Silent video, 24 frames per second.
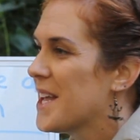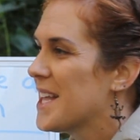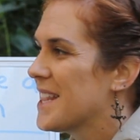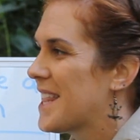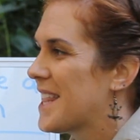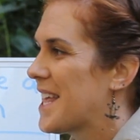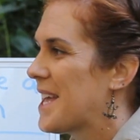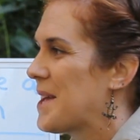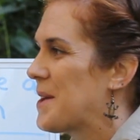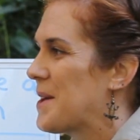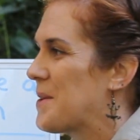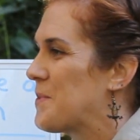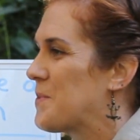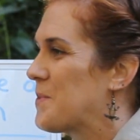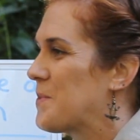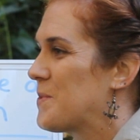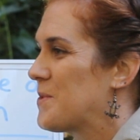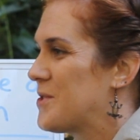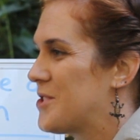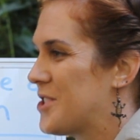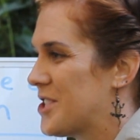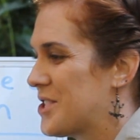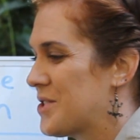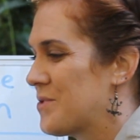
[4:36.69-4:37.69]
they
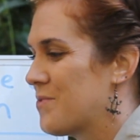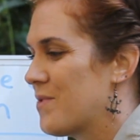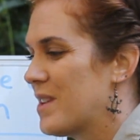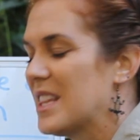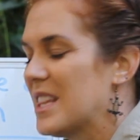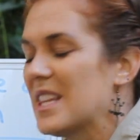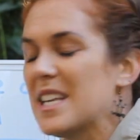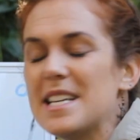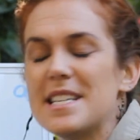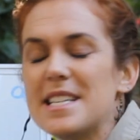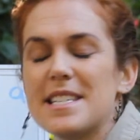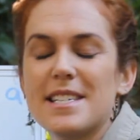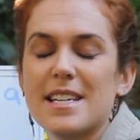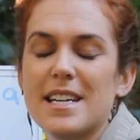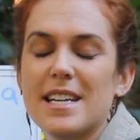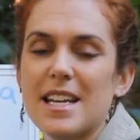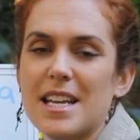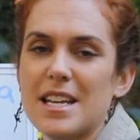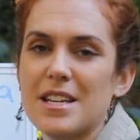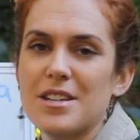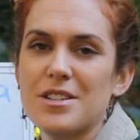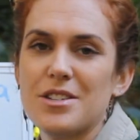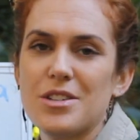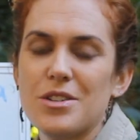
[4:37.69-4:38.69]
just released it
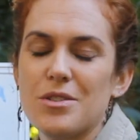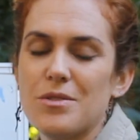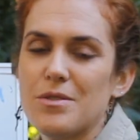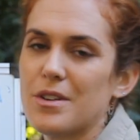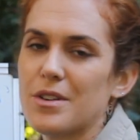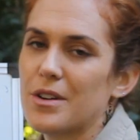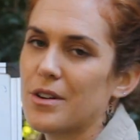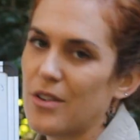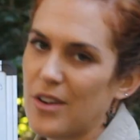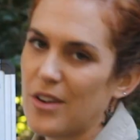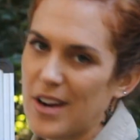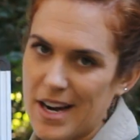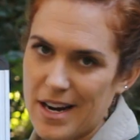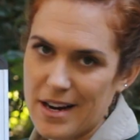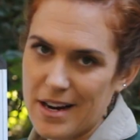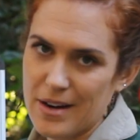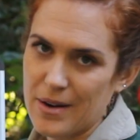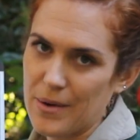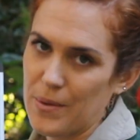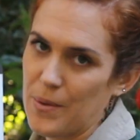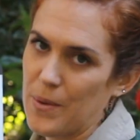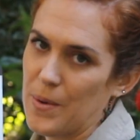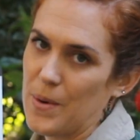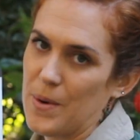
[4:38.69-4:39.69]
into the creek
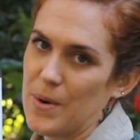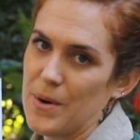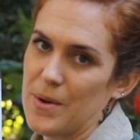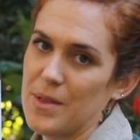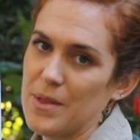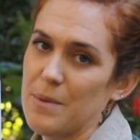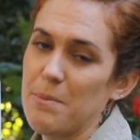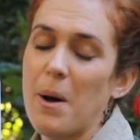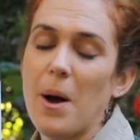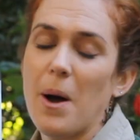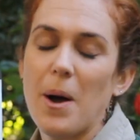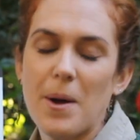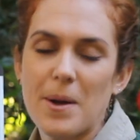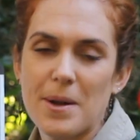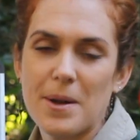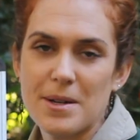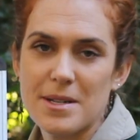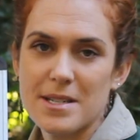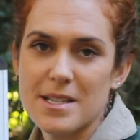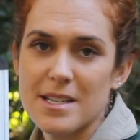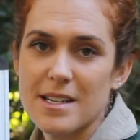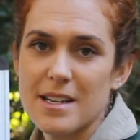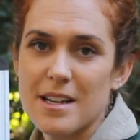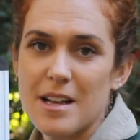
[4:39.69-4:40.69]
or the
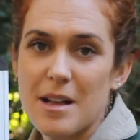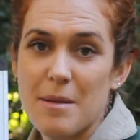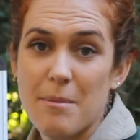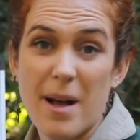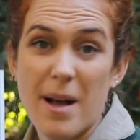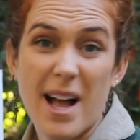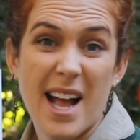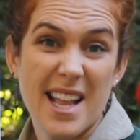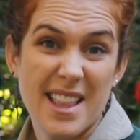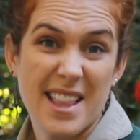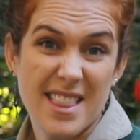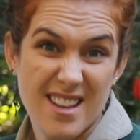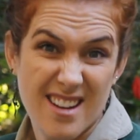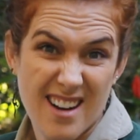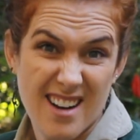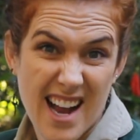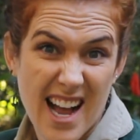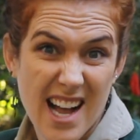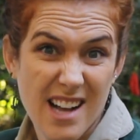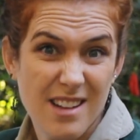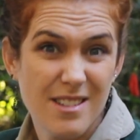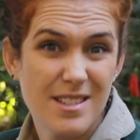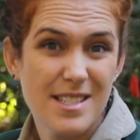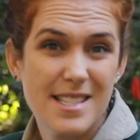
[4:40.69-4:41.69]
pond behind their
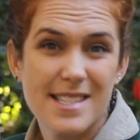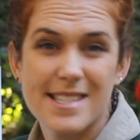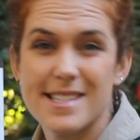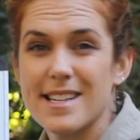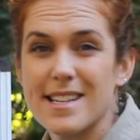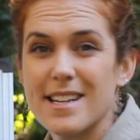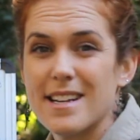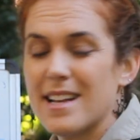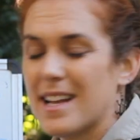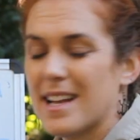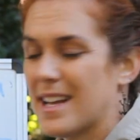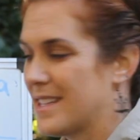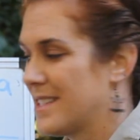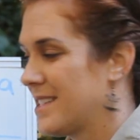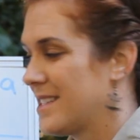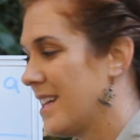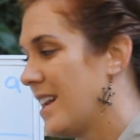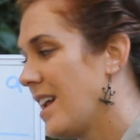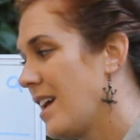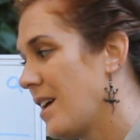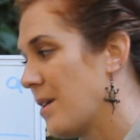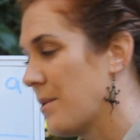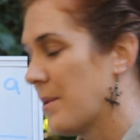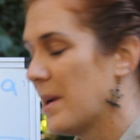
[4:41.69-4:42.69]
house and said,
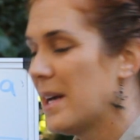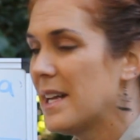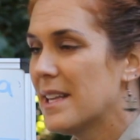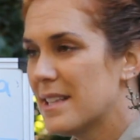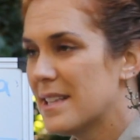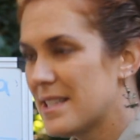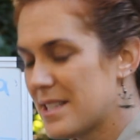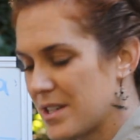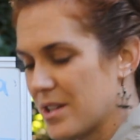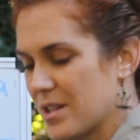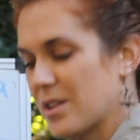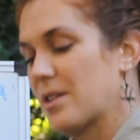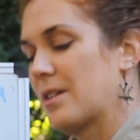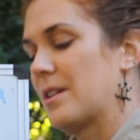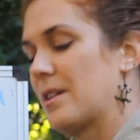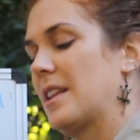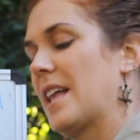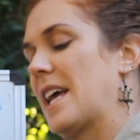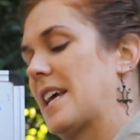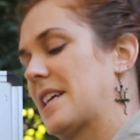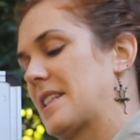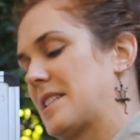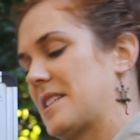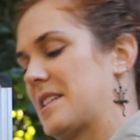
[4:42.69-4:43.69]
oh, well, this turtle
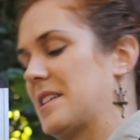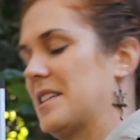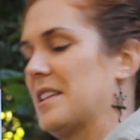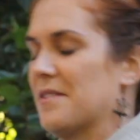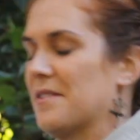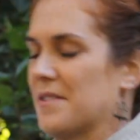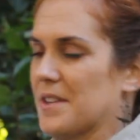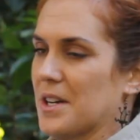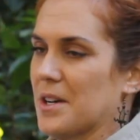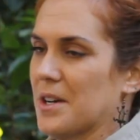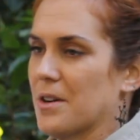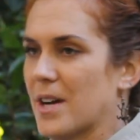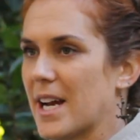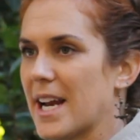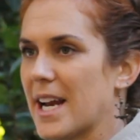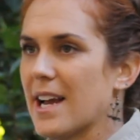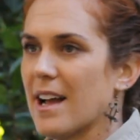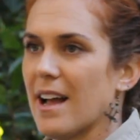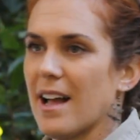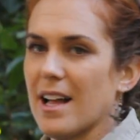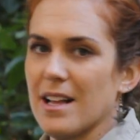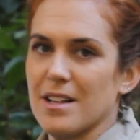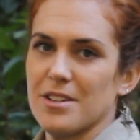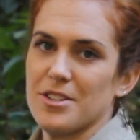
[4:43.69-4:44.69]
likes to live in a creek,
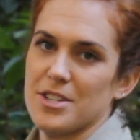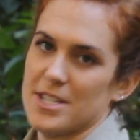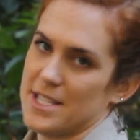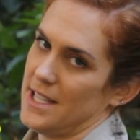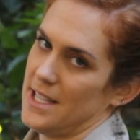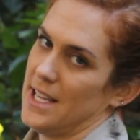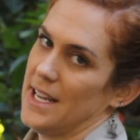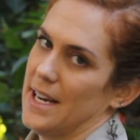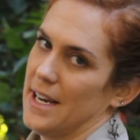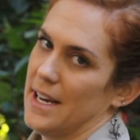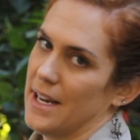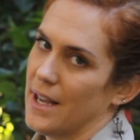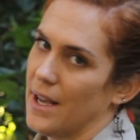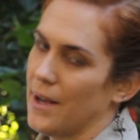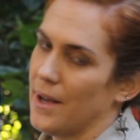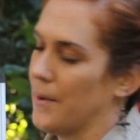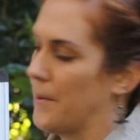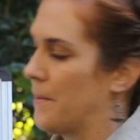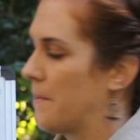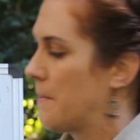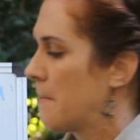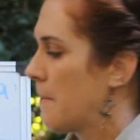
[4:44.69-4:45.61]
I'll just let it go.